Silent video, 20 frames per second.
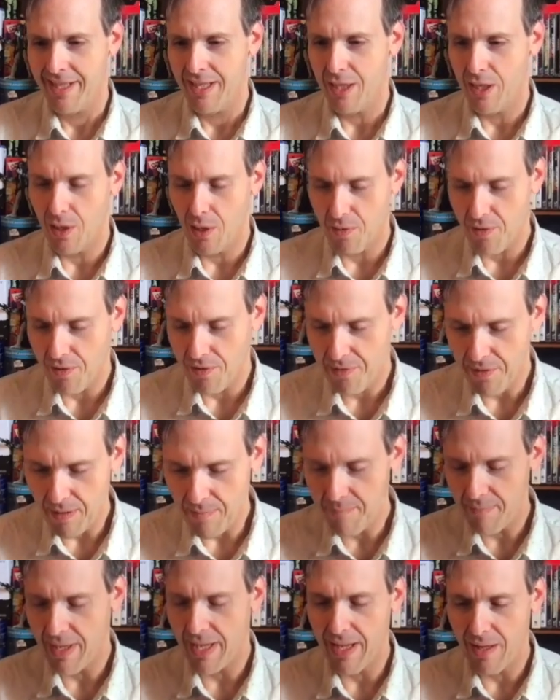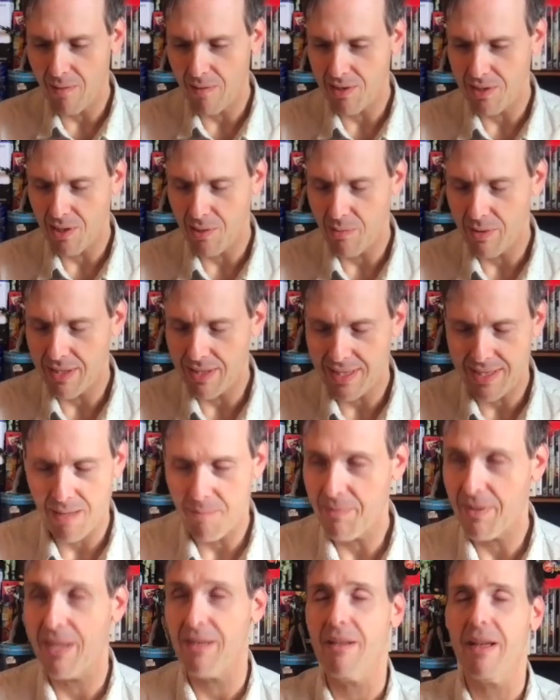the thumbnail is always
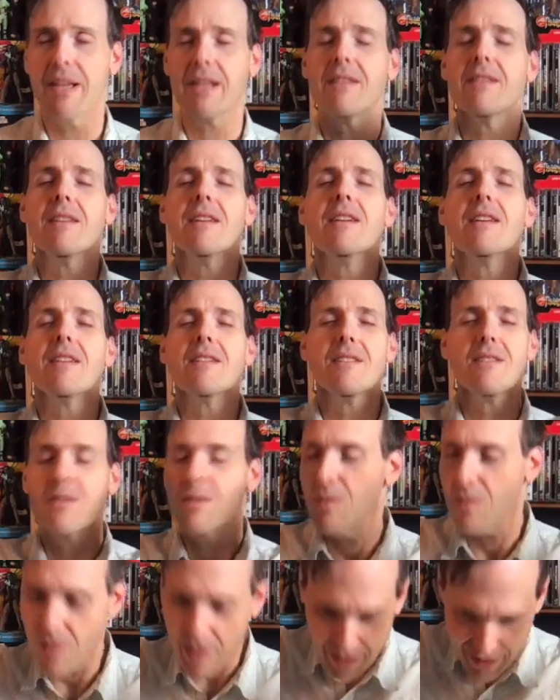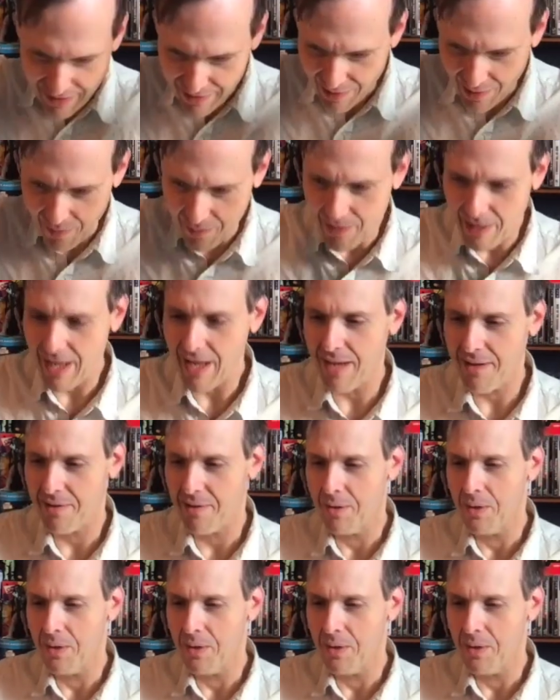something like this or like that,